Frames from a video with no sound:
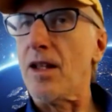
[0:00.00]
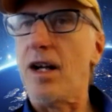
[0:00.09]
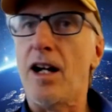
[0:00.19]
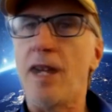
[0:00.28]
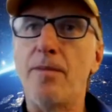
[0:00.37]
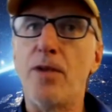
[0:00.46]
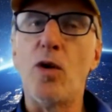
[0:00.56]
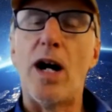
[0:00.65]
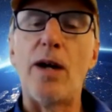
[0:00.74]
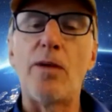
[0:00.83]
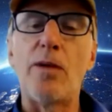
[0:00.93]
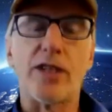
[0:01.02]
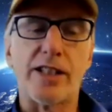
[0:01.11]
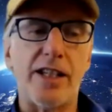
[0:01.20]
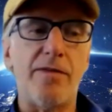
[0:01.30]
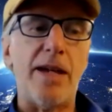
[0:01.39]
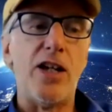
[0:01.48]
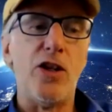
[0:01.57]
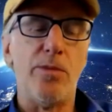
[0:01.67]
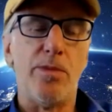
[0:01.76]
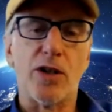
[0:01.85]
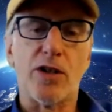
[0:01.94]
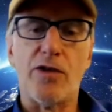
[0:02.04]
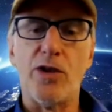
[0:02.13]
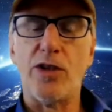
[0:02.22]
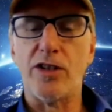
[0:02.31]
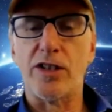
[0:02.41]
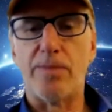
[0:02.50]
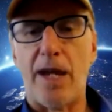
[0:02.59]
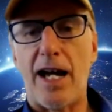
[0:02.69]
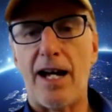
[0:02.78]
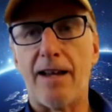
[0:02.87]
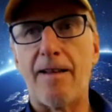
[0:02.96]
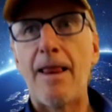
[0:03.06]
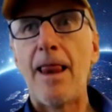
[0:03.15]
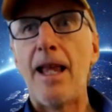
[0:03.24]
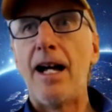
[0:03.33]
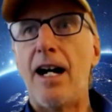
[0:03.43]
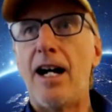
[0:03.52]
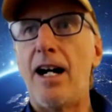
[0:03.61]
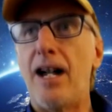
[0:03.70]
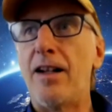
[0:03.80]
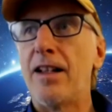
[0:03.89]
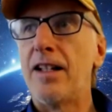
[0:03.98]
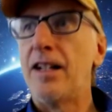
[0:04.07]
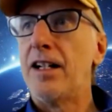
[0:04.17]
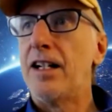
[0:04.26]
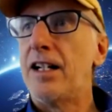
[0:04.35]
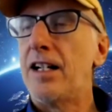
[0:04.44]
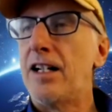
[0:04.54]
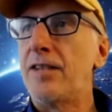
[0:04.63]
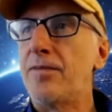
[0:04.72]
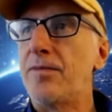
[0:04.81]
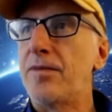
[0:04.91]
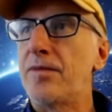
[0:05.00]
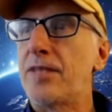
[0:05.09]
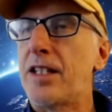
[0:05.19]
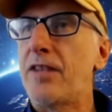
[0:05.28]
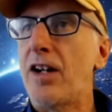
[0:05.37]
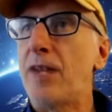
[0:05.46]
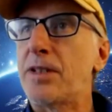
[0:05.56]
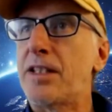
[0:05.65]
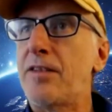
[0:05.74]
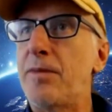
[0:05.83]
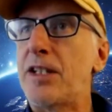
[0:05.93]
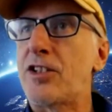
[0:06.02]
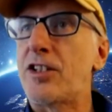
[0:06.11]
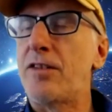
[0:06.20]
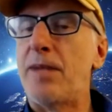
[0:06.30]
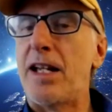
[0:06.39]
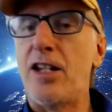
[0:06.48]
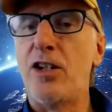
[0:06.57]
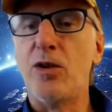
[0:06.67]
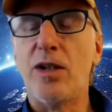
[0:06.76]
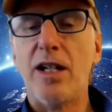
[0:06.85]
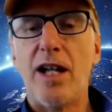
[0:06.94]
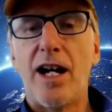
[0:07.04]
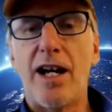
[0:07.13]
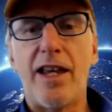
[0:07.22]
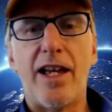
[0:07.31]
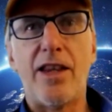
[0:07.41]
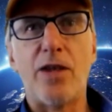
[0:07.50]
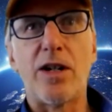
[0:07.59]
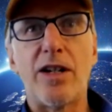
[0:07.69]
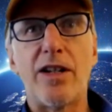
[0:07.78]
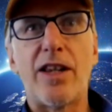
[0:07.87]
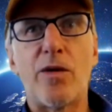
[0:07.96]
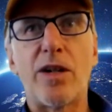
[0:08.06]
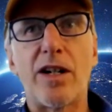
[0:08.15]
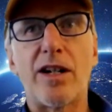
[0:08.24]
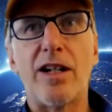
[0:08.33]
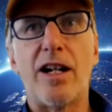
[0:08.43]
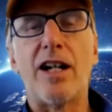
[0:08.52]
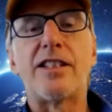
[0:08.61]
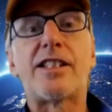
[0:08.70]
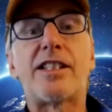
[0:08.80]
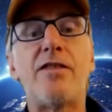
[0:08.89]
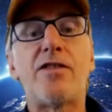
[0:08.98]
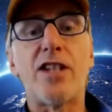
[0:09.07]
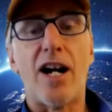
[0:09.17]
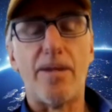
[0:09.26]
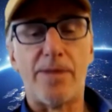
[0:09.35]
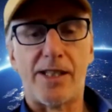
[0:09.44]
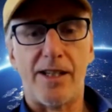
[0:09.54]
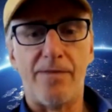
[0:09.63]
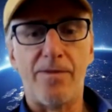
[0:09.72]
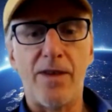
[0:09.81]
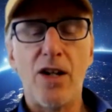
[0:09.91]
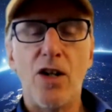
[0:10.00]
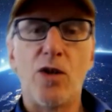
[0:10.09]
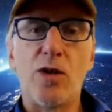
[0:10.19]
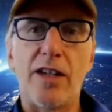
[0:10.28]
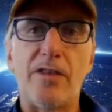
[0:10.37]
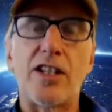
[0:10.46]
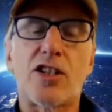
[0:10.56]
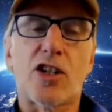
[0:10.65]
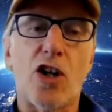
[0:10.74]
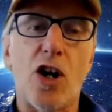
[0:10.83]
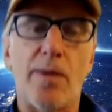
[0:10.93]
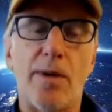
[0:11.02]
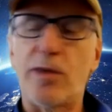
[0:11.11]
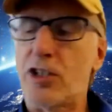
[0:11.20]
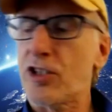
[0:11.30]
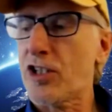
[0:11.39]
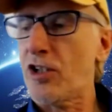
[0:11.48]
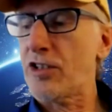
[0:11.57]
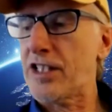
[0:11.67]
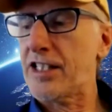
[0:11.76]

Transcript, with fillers: um, who I wrote the Steve Mayhew book a few years back. Uh, uh Steve Hobbs, Steve Minch, Steve Mayhew, uh, and there were there were uh, Steve Dobson, who lived in Tacoma, which is close to